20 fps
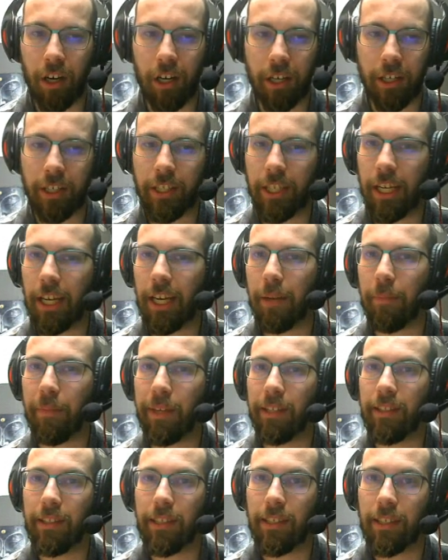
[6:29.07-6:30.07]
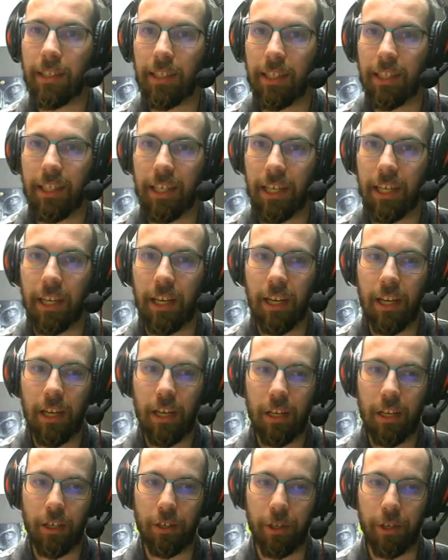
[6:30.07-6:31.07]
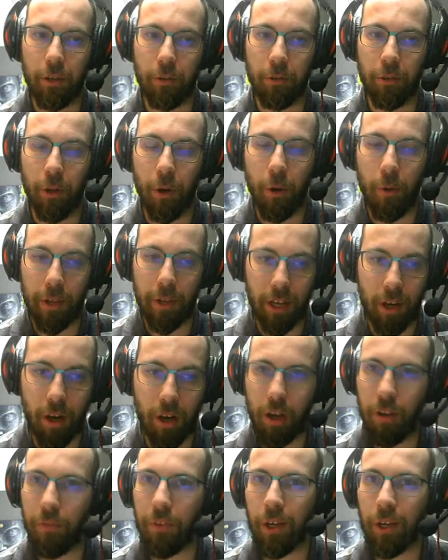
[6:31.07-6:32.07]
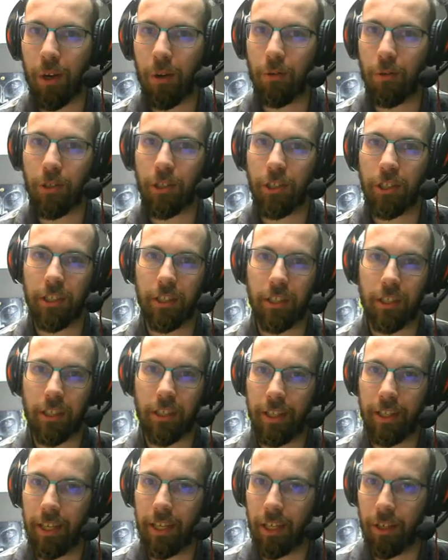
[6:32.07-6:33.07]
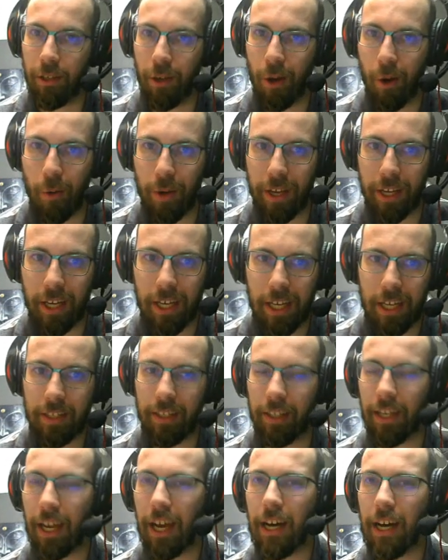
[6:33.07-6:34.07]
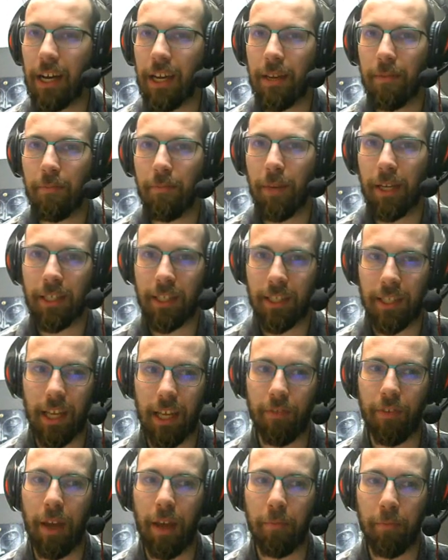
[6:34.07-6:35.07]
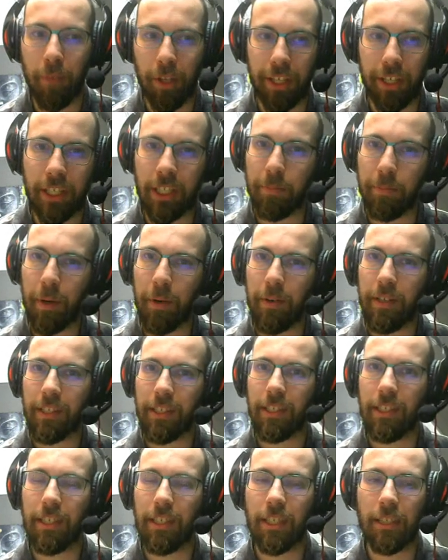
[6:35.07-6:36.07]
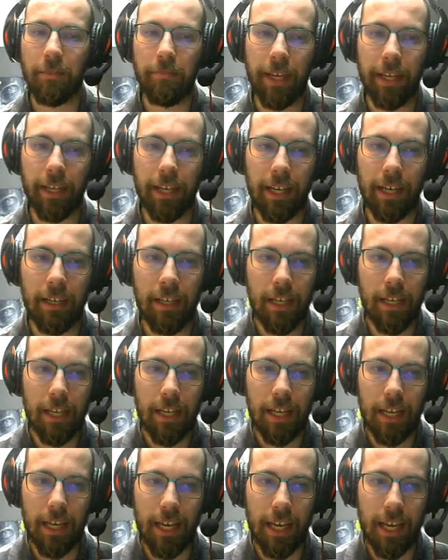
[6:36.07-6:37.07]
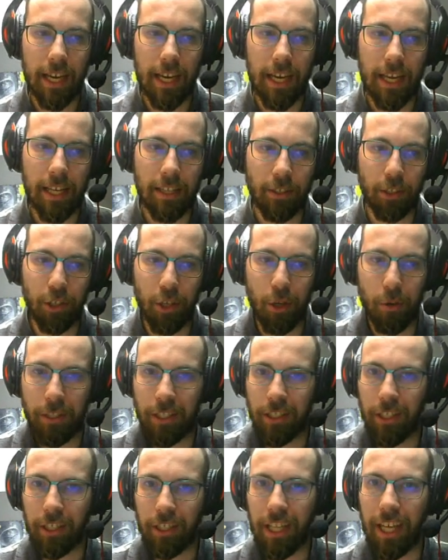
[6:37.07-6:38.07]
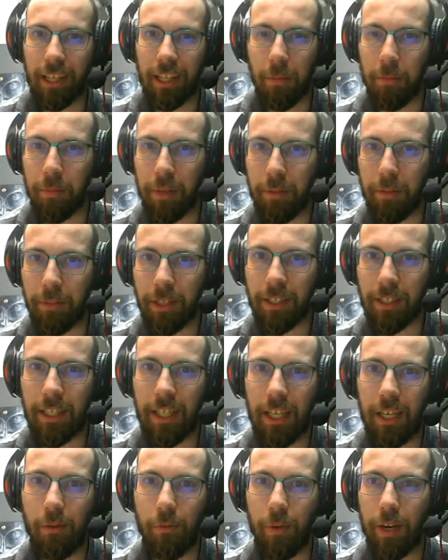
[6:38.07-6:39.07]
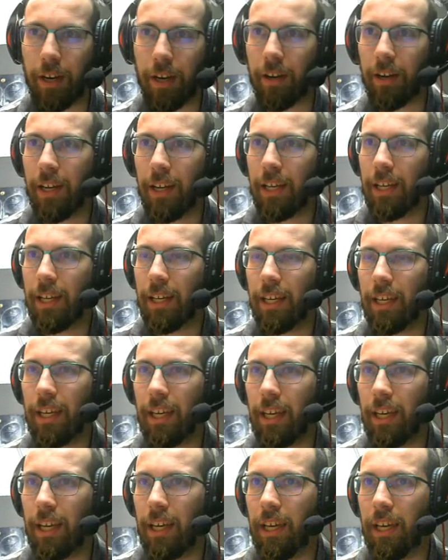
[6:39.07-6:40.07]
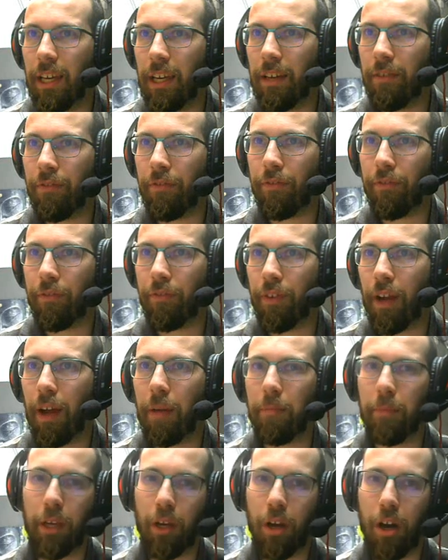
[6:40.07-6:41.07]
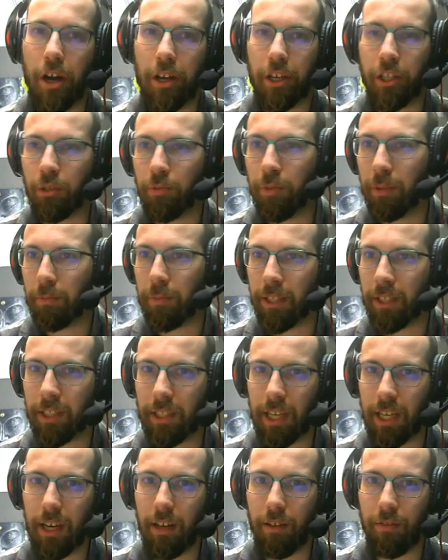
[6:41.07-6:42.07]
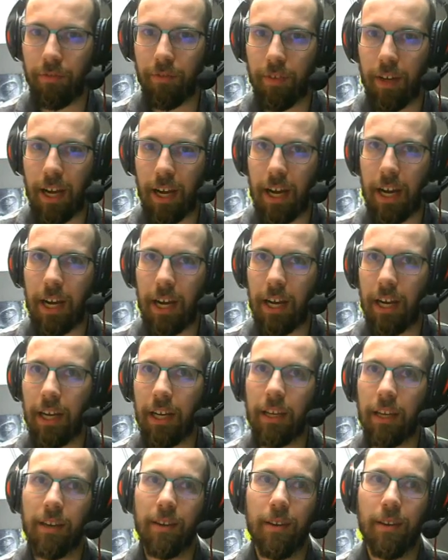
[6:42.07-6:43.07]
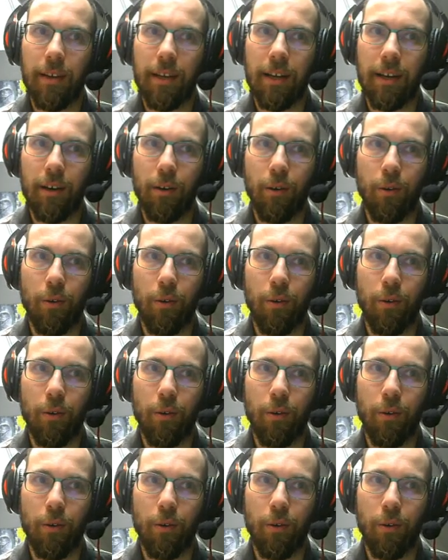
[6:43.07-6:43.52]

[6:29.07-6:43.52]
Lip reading: hard time in this league, you know, knowing all of the coaches in this league, knowing that I myself am not experienced in this meta, and you know, it's not like the PMC where, if I'm being honest with myself, I